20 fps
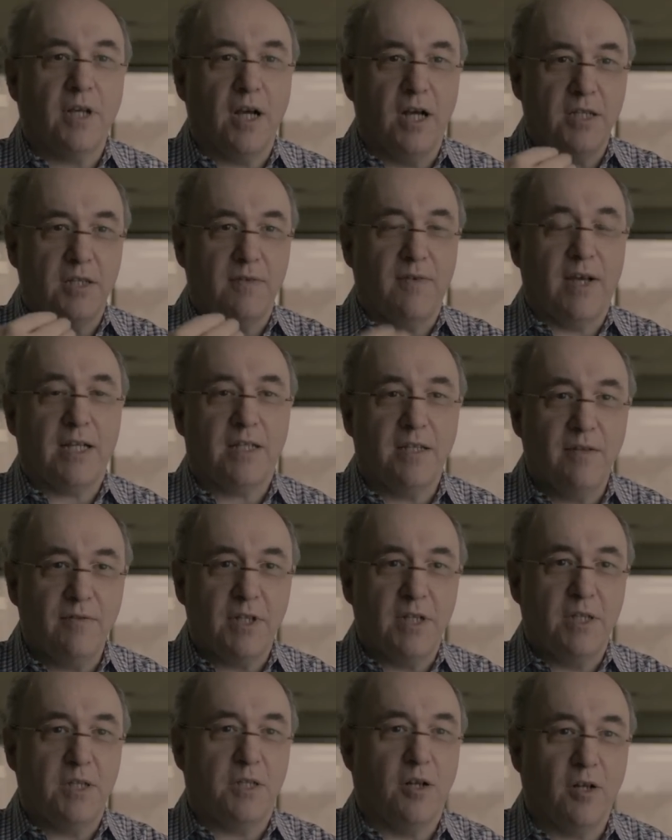kinds of
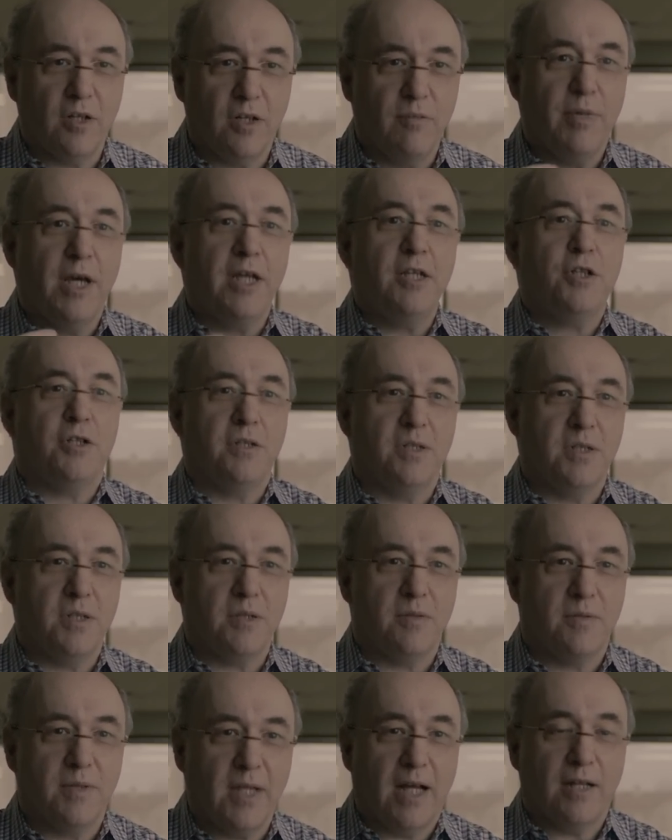activities and
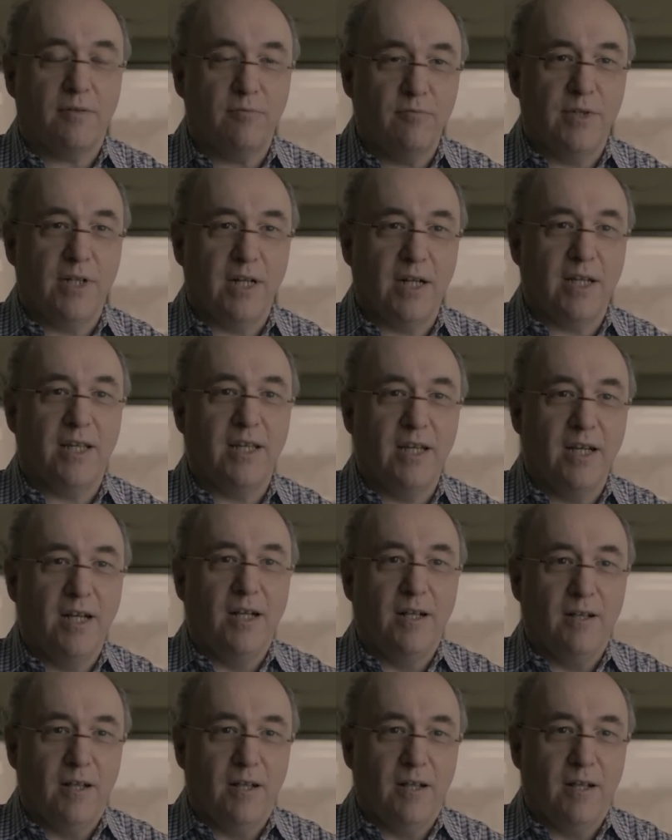occupations that really